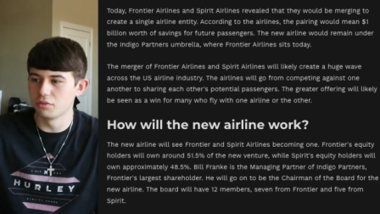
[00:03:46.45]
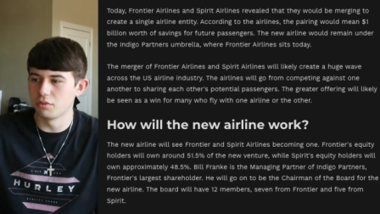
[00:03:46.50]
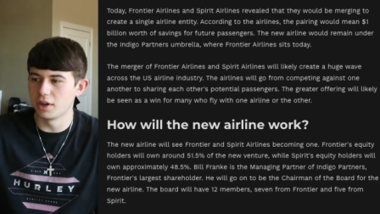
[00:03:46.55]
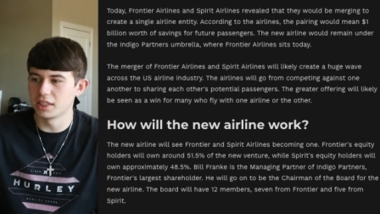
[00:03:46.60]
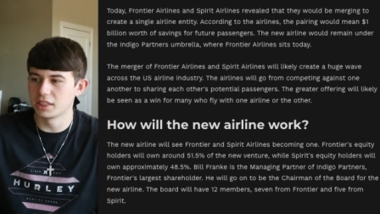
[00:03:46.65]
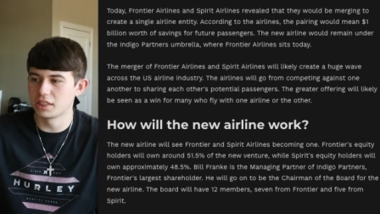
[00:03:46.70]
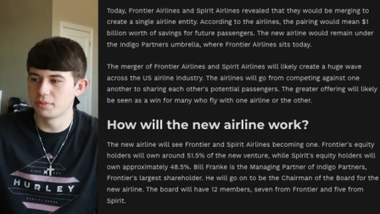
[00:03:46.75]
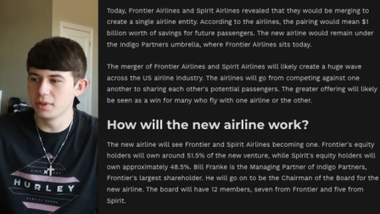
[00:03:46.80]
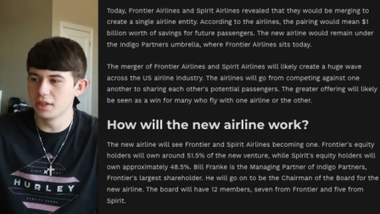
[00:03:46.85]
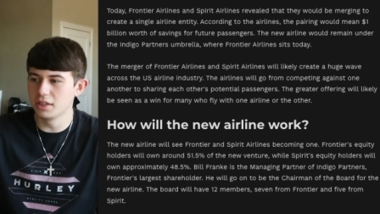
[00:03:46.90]

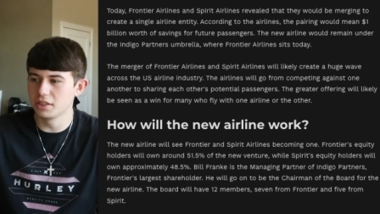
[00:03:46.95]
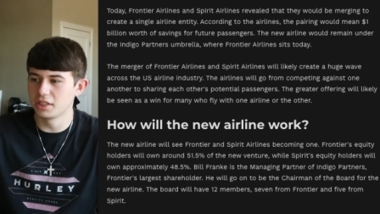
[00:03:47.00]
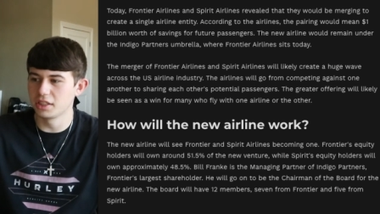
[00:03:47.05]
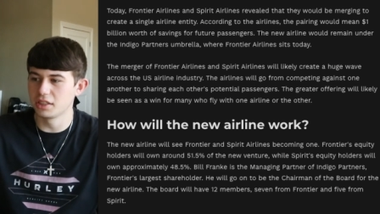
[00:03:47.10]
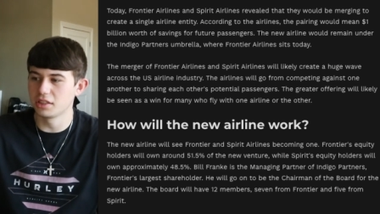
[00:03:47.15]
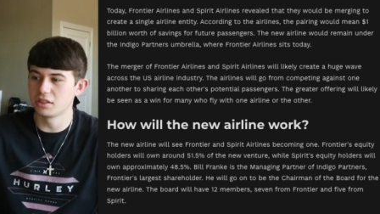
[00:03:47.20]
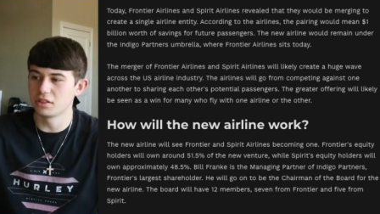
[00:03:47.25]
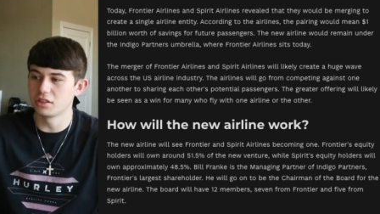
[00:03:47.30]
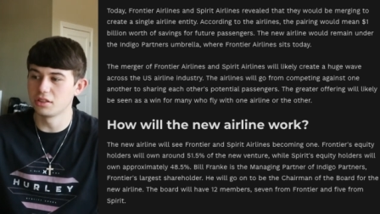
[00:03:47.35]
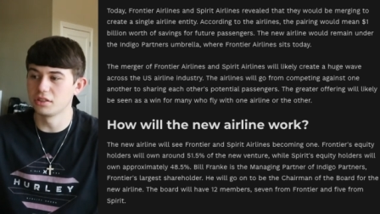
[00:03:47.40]
while Spirit's
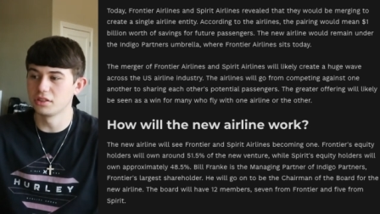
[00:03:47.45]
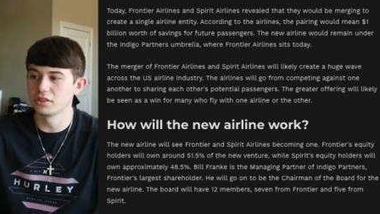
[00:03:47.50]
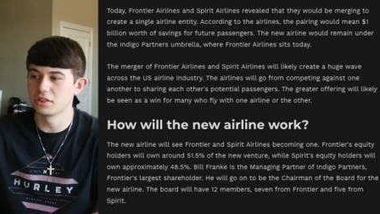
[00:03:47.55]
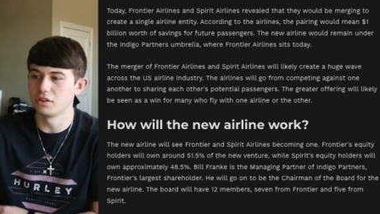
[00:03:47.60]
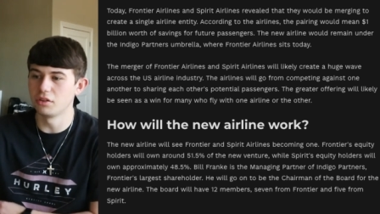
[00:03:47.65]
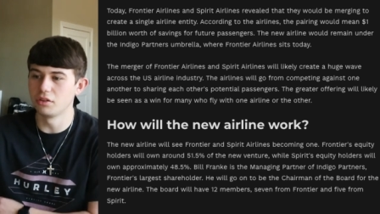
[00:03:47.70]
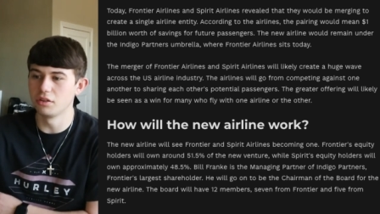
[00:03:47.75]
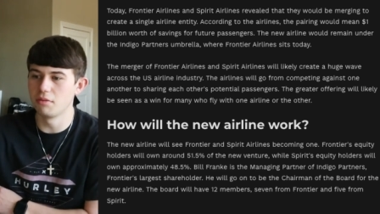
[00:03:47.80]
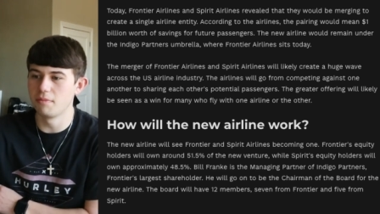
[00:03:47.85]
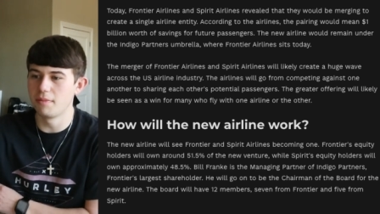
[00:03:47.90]
equals
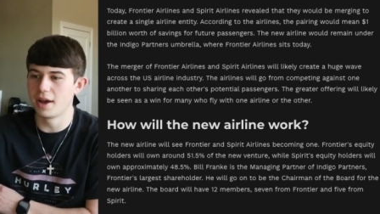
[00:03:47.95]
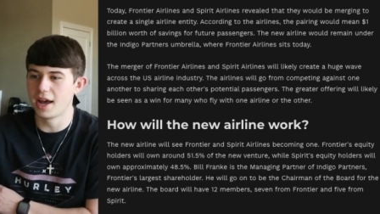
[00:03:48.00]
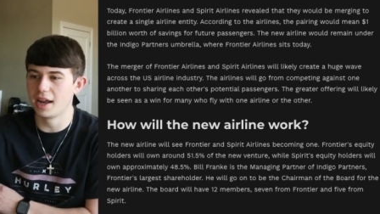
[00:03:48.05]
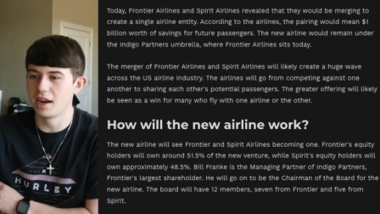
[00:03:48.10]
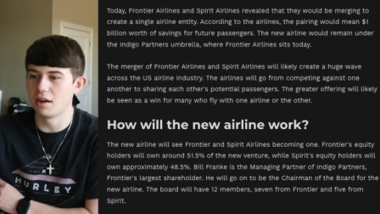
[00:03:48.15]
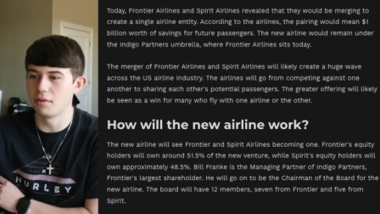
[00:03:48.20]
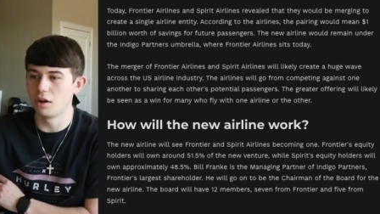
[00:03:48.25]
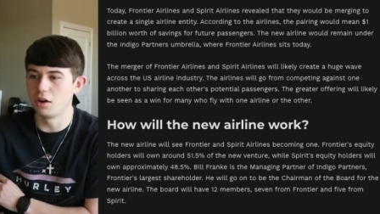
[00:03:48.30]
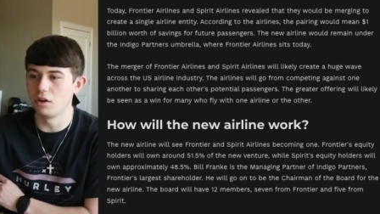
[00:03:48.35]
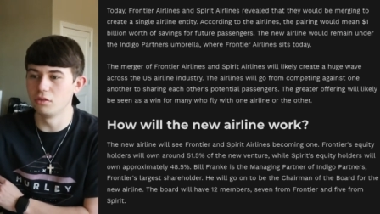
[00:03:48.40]
hold about